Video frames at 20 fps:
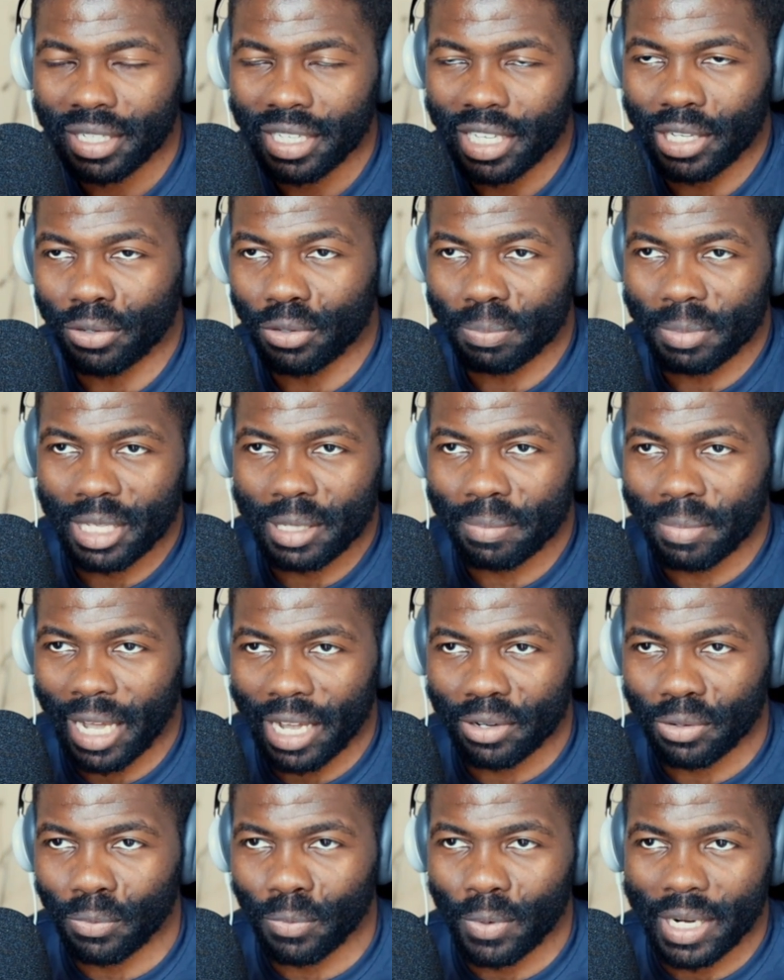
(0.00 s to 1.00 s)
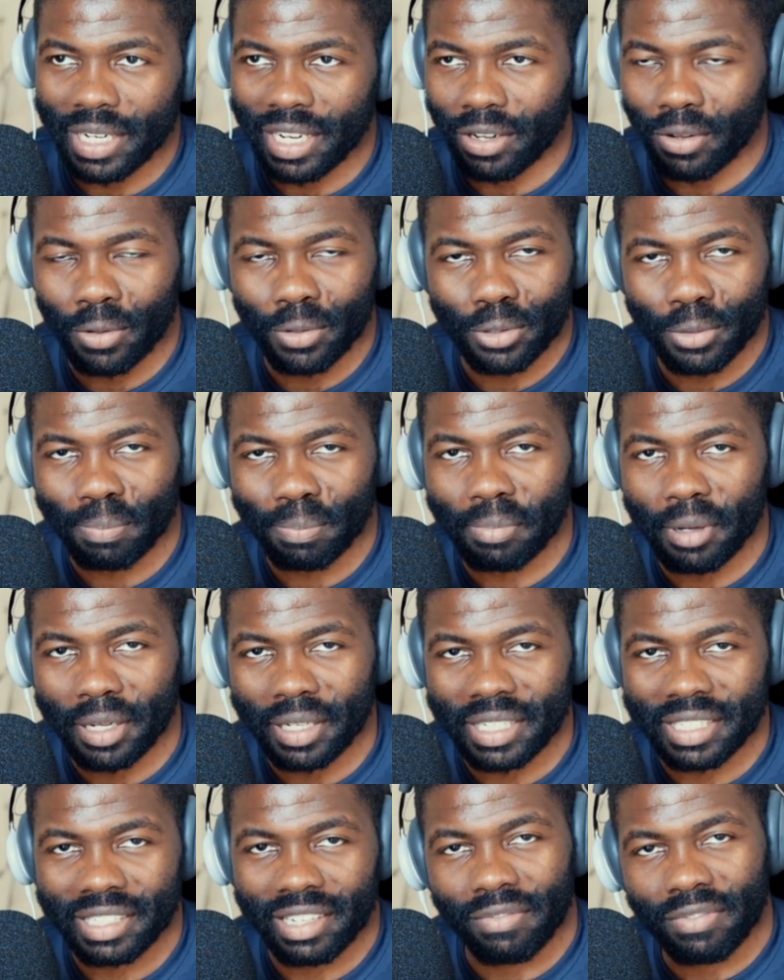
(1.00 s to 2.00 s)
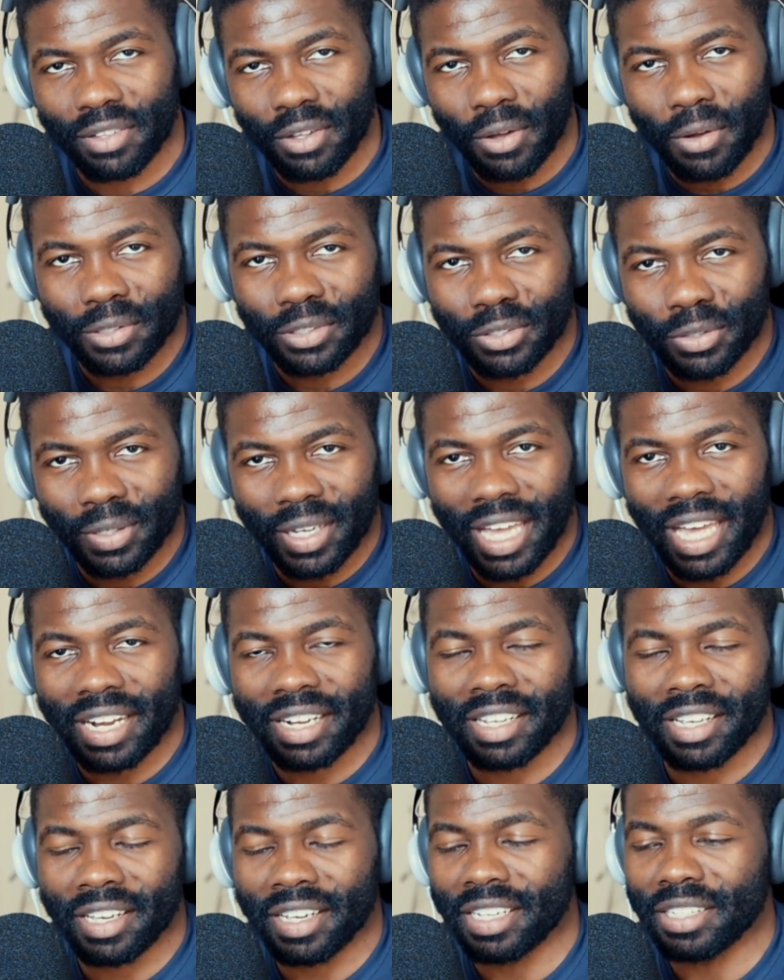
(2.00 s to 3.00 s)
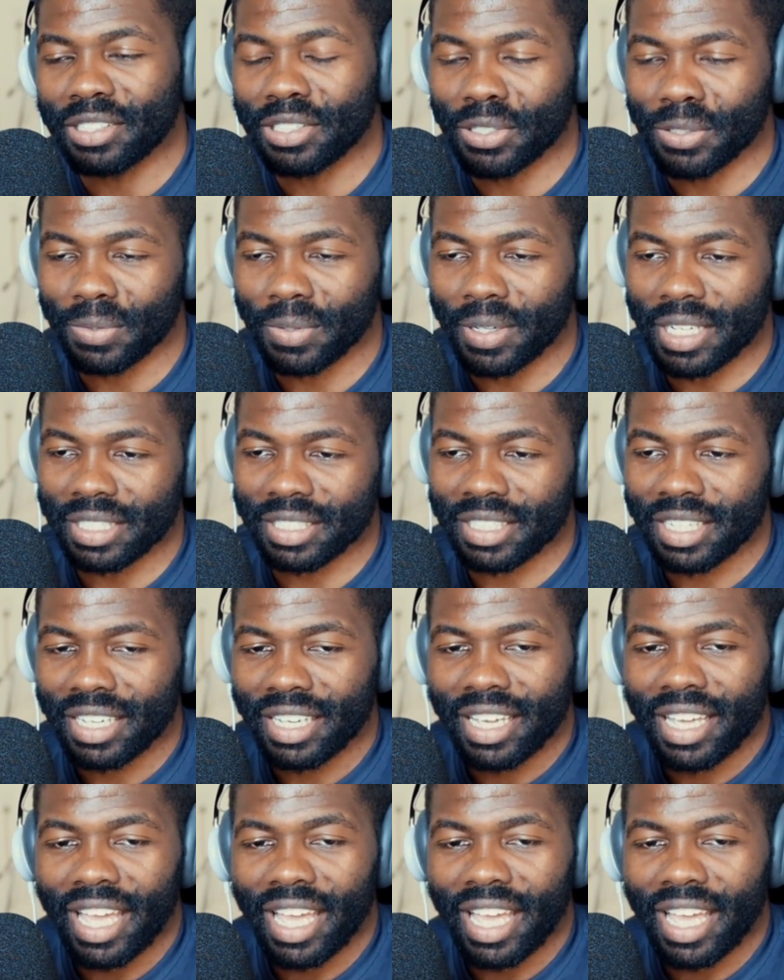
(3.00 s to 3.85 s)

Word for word: It could be by the way that all the bodies are flung together into it,